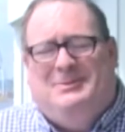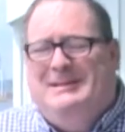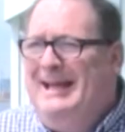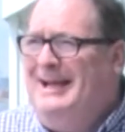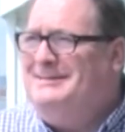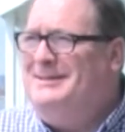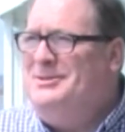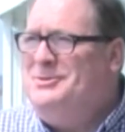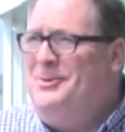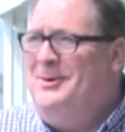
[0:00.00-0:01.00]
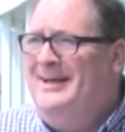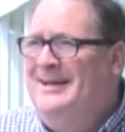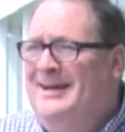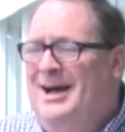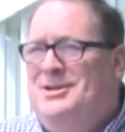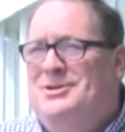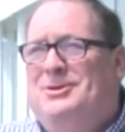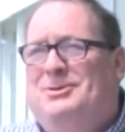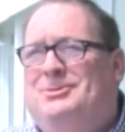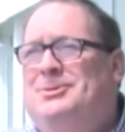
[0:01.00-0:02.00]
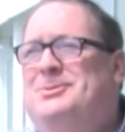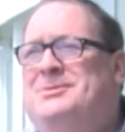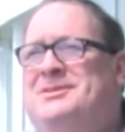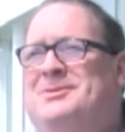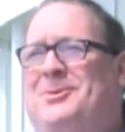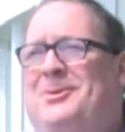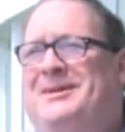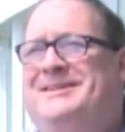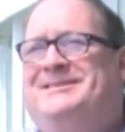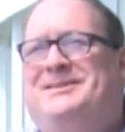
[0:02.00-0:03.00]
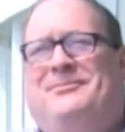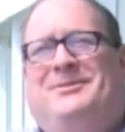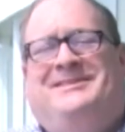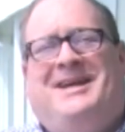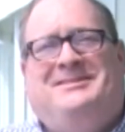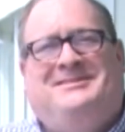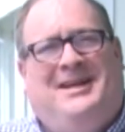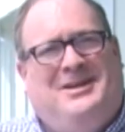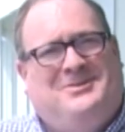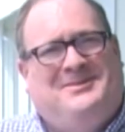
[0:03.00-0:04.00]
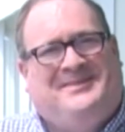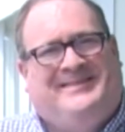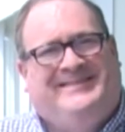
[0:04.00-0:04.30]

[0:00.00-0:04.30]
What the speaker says: to relax and enjoy as you cruise into all the different destinations.